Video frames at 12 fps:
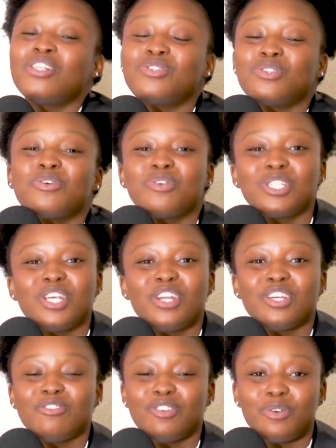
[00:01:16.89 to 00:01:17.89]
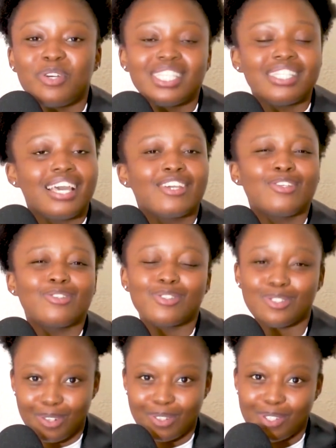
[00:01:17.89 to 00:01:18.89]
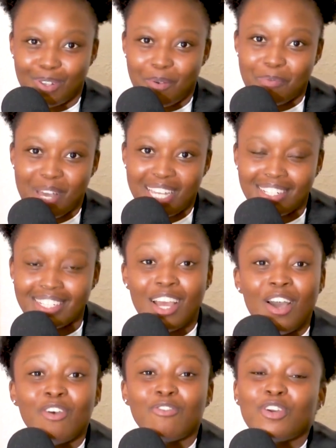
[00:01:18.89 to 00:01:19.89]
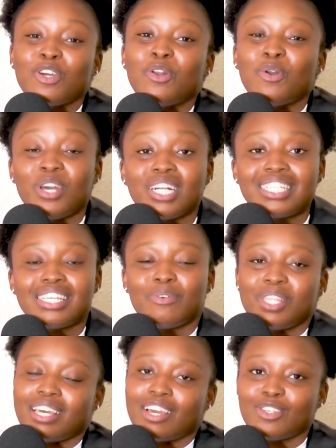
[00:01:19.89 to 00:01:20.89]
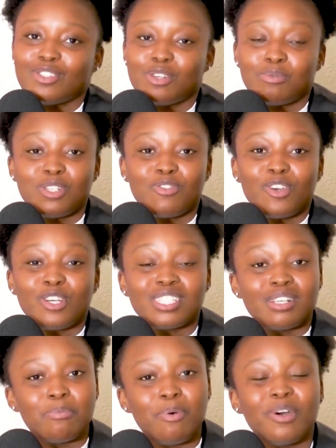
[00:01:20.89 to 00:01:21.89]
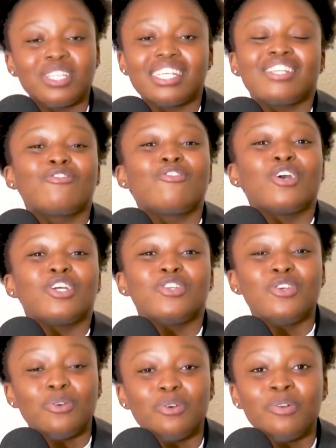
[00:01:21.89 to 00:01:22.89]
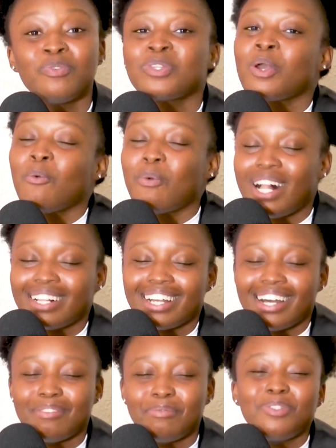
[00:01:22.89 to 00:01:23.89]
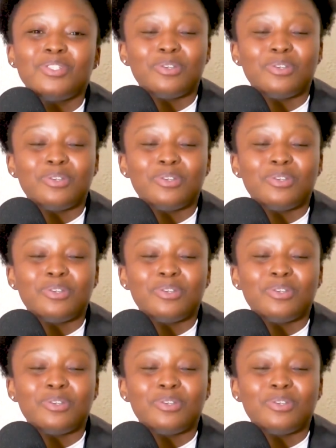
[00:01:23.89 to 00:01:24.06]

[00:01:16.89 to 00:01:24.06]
To the returning viewers, thank you so, so much for your loyalty. We thank you so much for your support. And if you're new, Welcome.